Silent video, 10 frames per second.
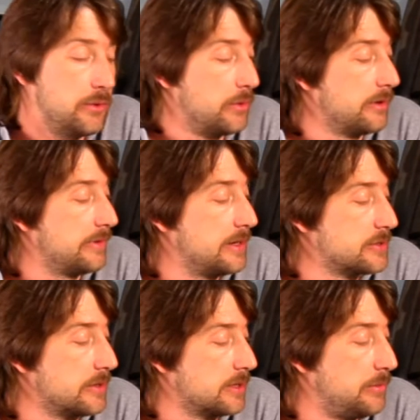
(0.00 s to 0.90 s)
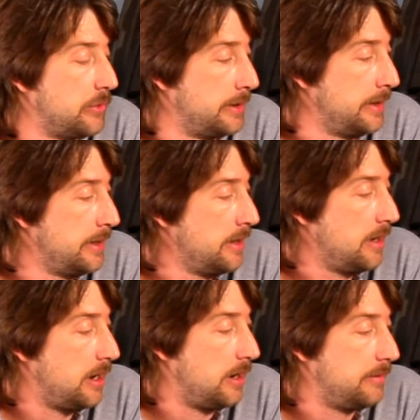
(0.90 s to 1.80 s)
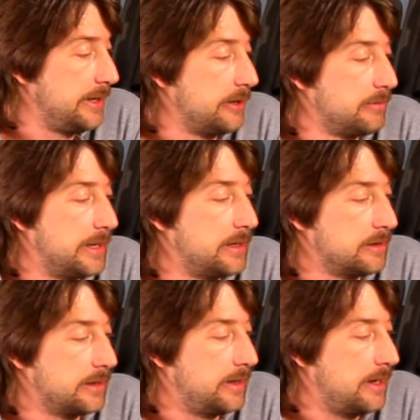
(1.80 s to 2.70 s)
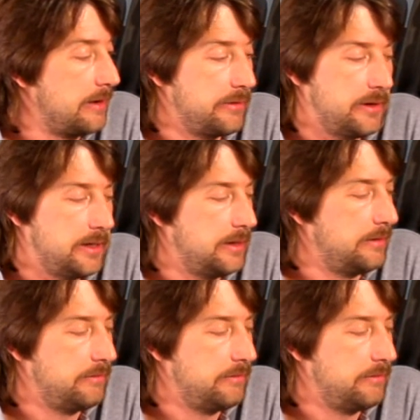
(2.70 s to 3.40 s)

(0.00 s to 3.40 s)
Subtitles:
cooling fan's going to come on intermittently every